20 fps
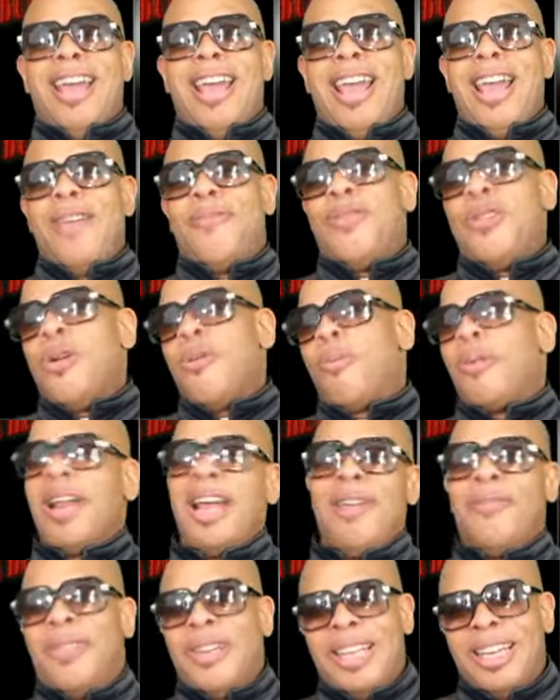If you
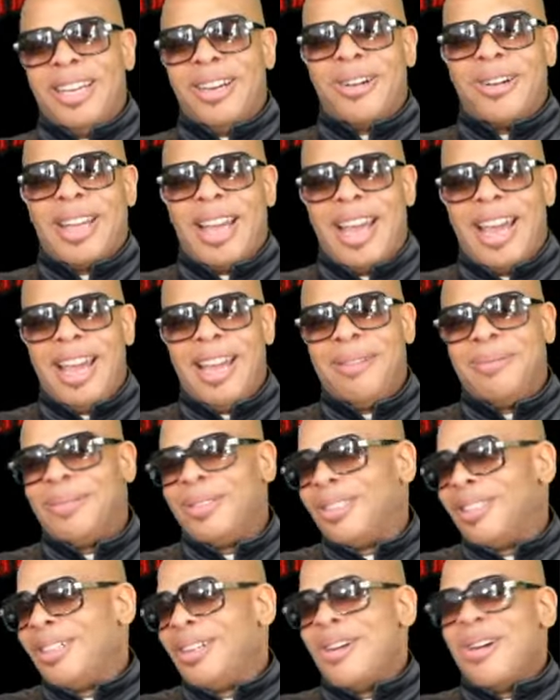play video
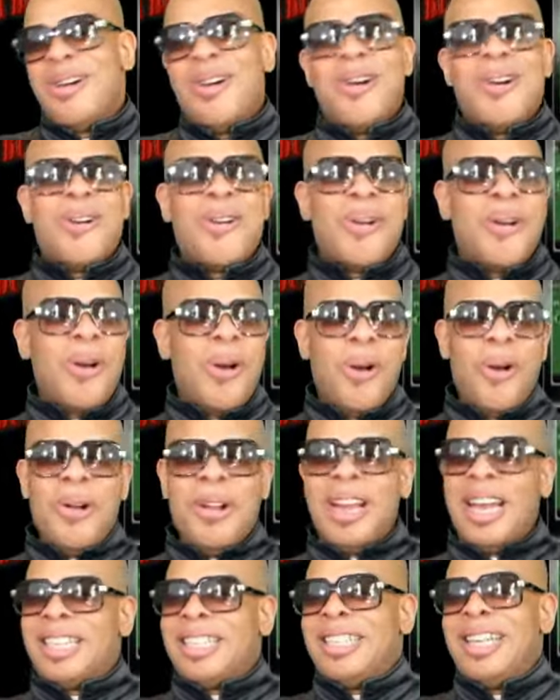games,
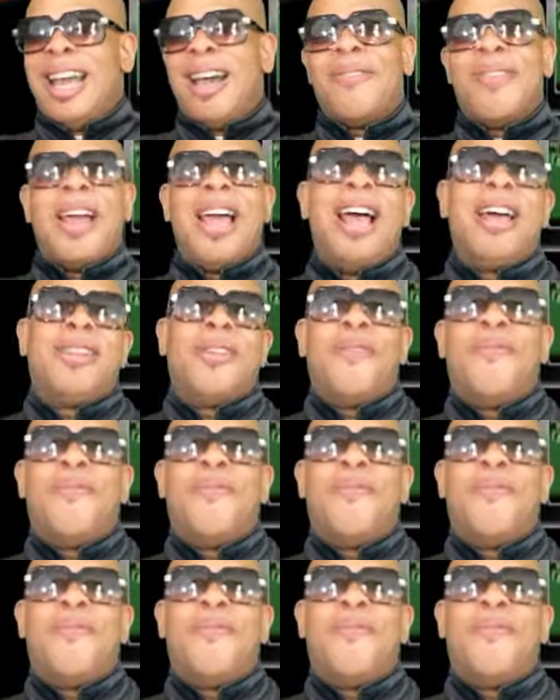who has never had the